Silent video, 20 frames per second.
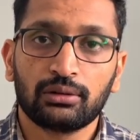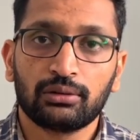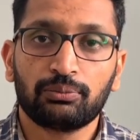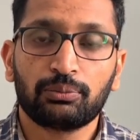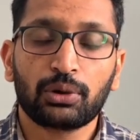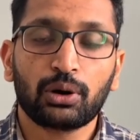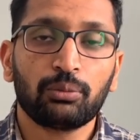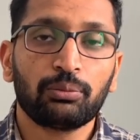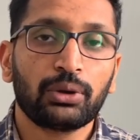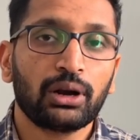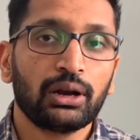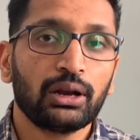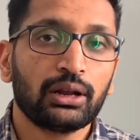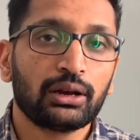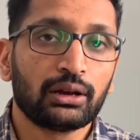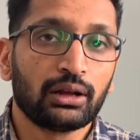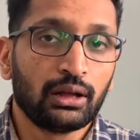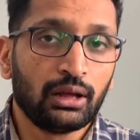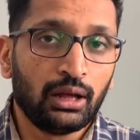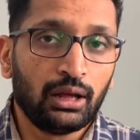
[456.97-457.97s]

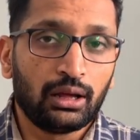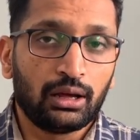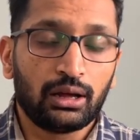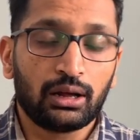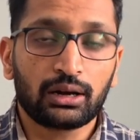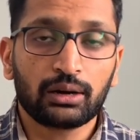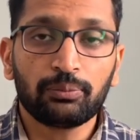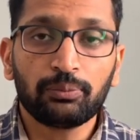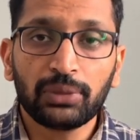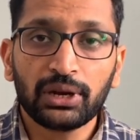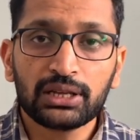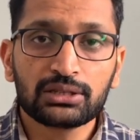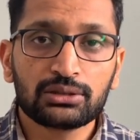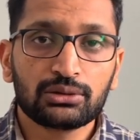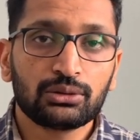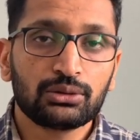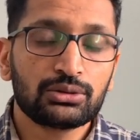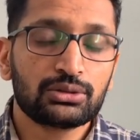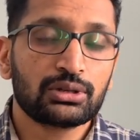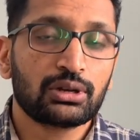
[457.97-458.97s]
properly replaced
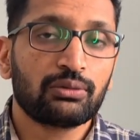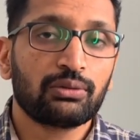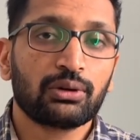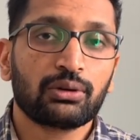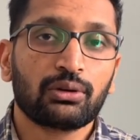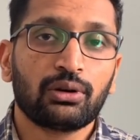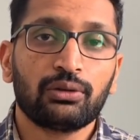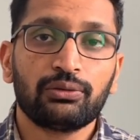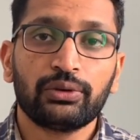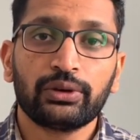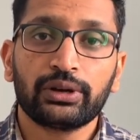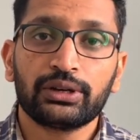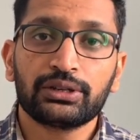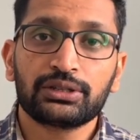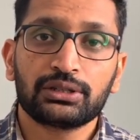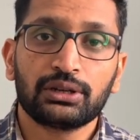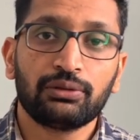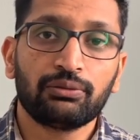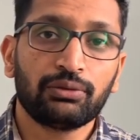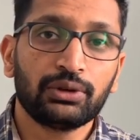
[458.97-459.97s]
those server
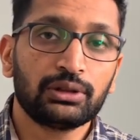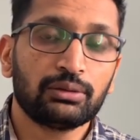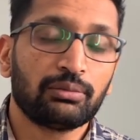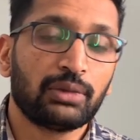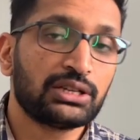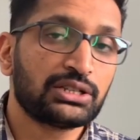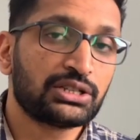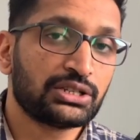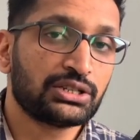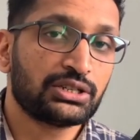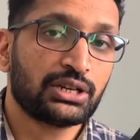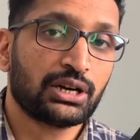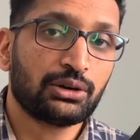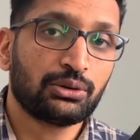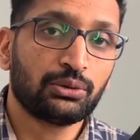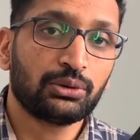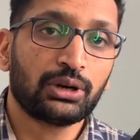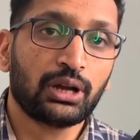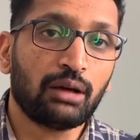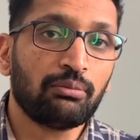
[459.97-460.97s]
configuration with my
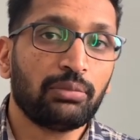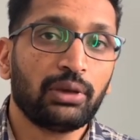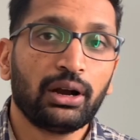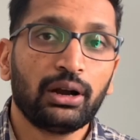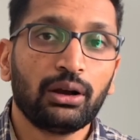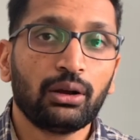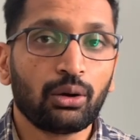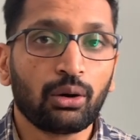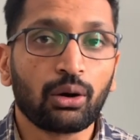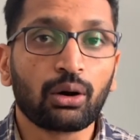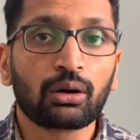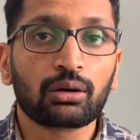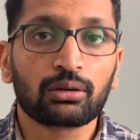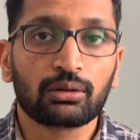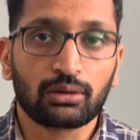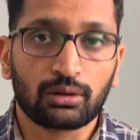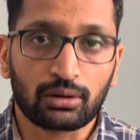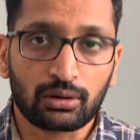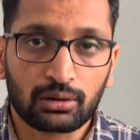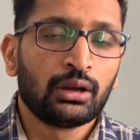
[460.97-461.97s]
Jinja2 template or
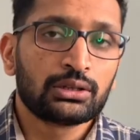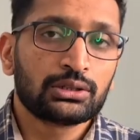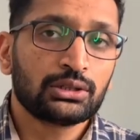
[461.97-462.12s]
not.